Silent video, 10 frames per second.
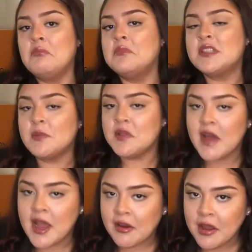some of the
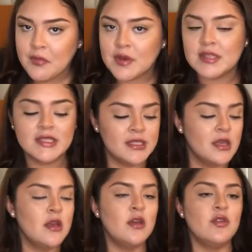higher end ones,
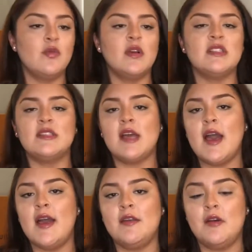the ones
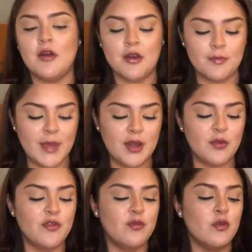that are made
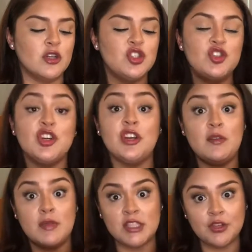of more sturdy
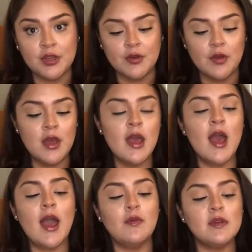material.
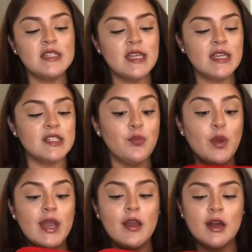I will say this, when
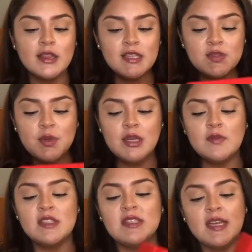I got this one, it
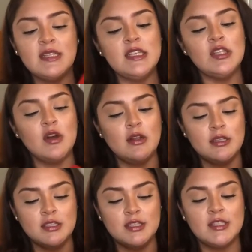was $19,
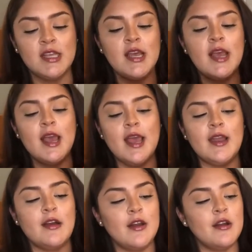and I
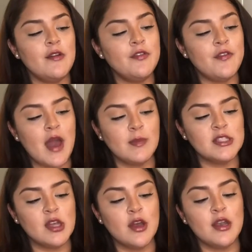got it off of
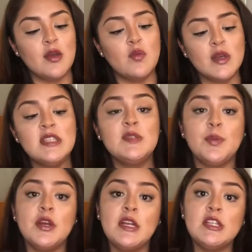Amazon. It was
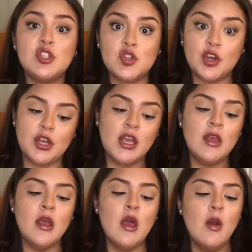pretty sturdy,
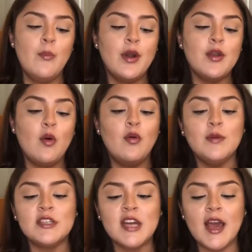but over
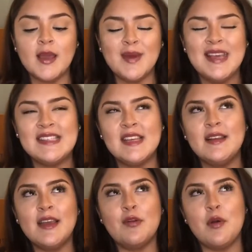time, I say
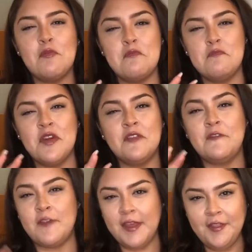like around month
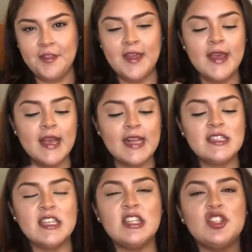fifth, it
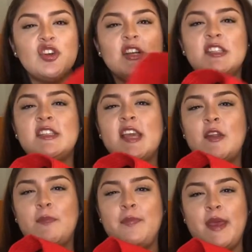did started to get a
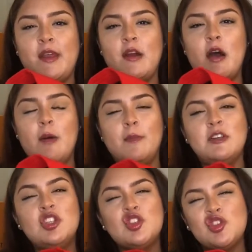bit
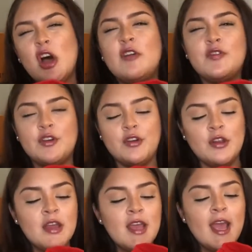softer.
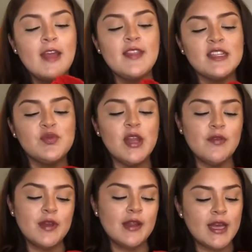And that's when I
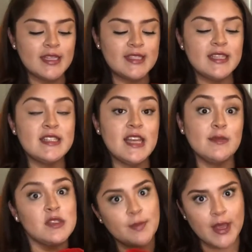realized it's time
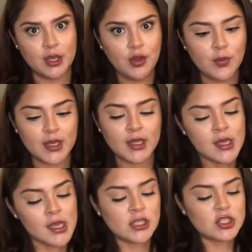to buy a new one.
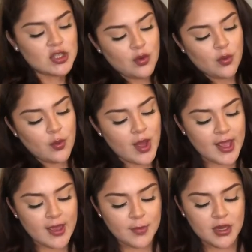So I
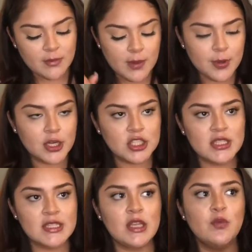am gonna be
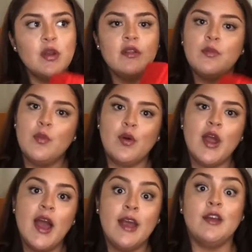purchasing one of the more
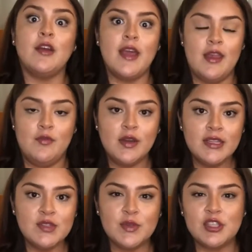higher end
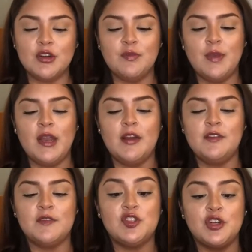ones, which are made out
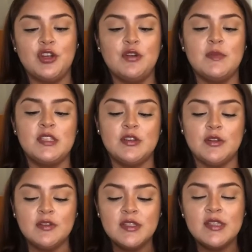of sturdier
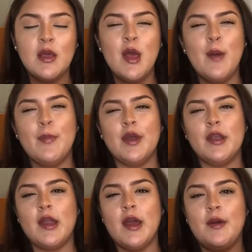materials, but
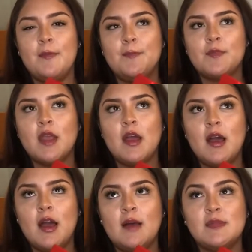
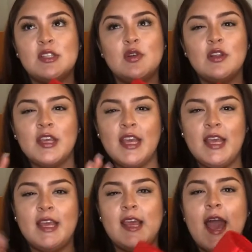I'm still
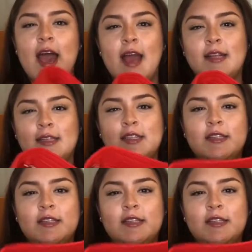looking at